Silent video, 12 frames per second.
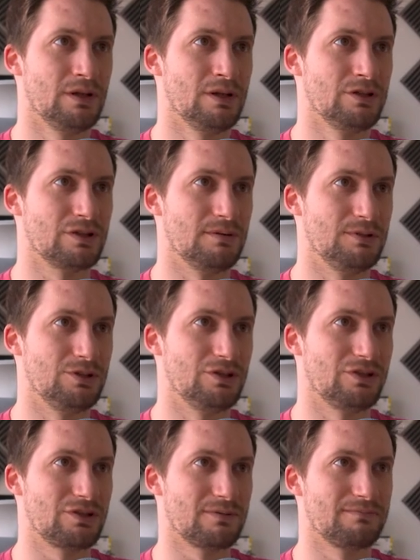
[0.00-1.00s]
So let me
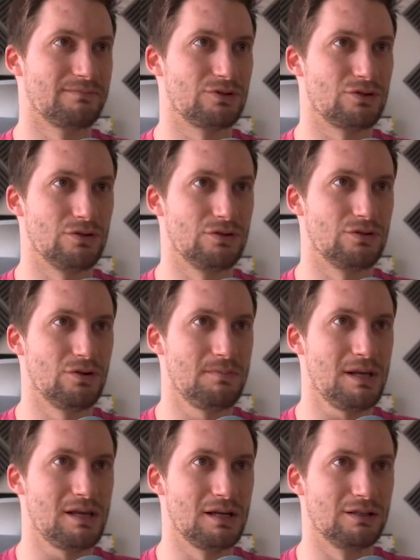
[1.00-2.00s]
just, no
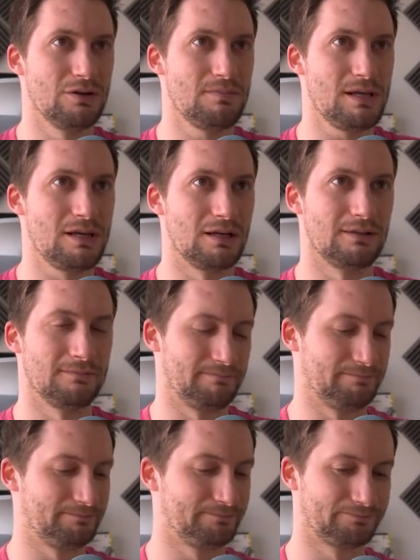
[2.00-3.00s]
peeking.
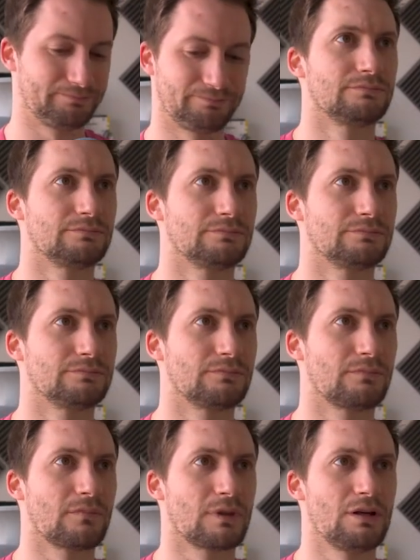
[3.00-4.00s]

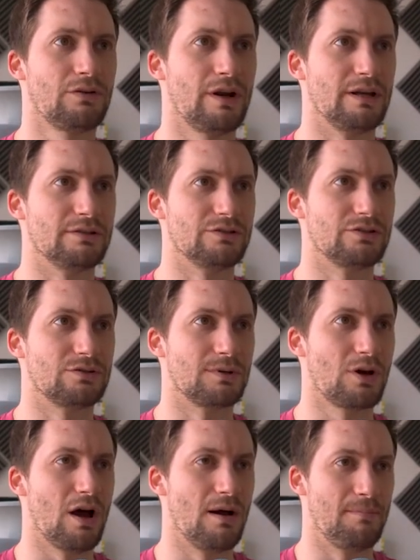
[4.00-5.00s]
All right, so we got our